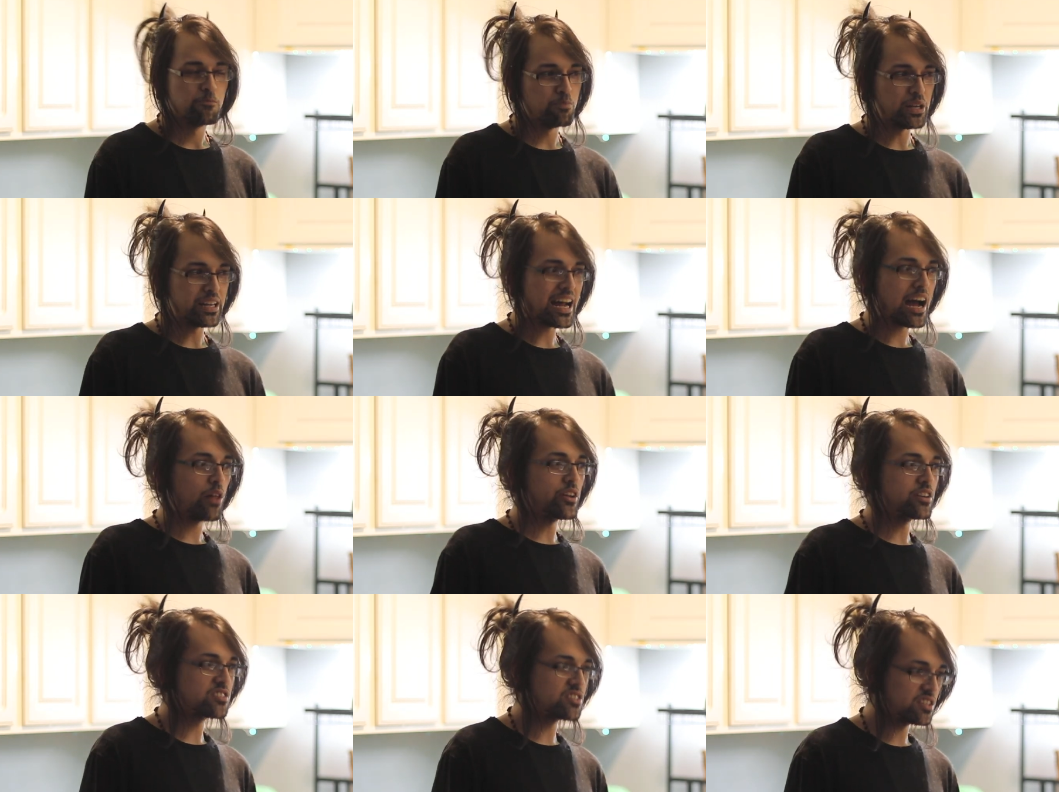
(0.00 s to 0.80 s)
But now
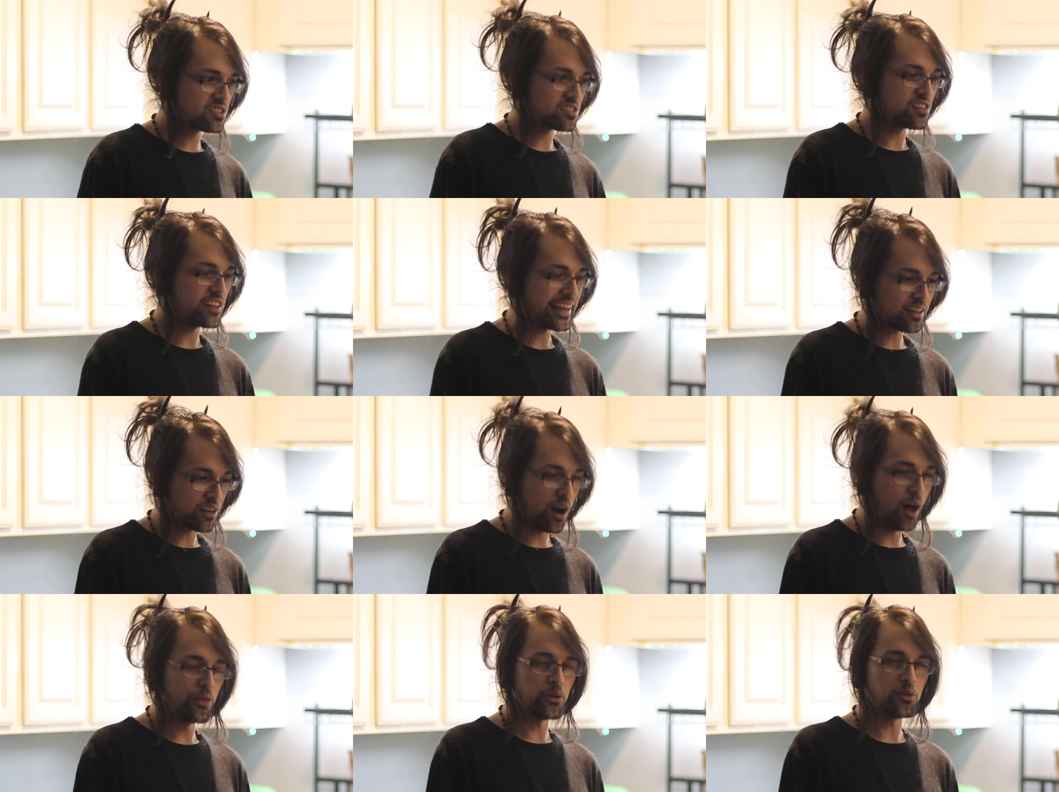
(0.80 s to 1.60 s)
there's this like
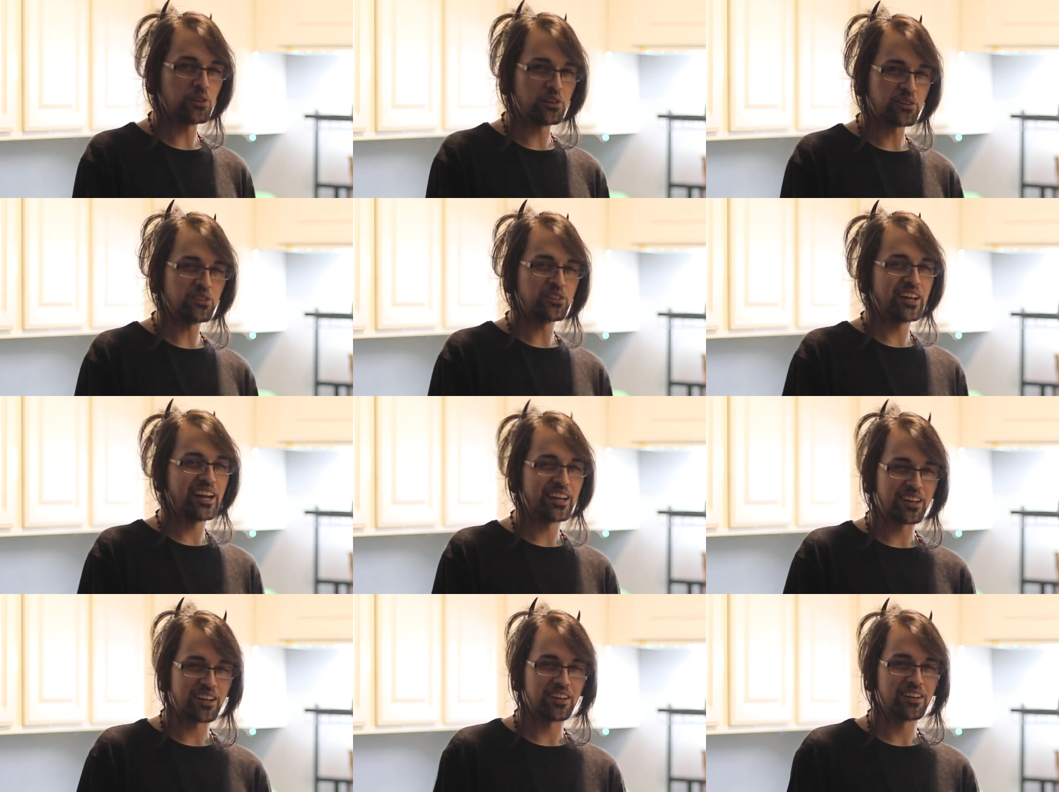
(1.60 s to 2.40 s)
other little
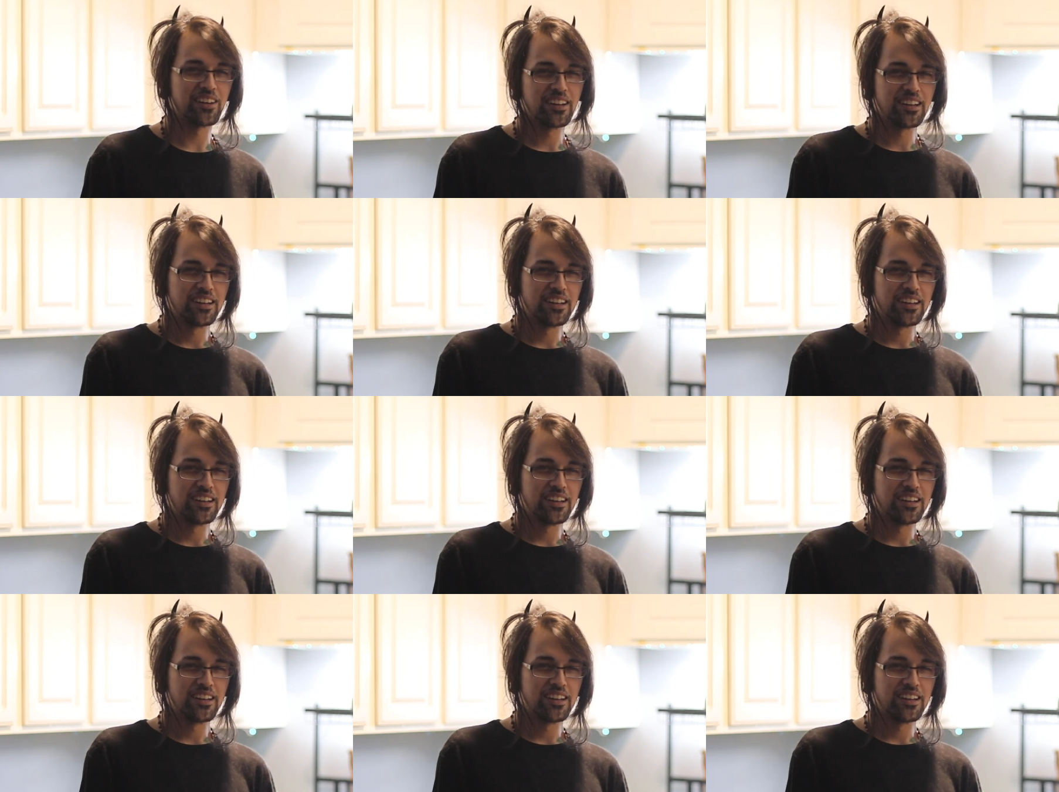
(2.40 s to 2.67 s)
layer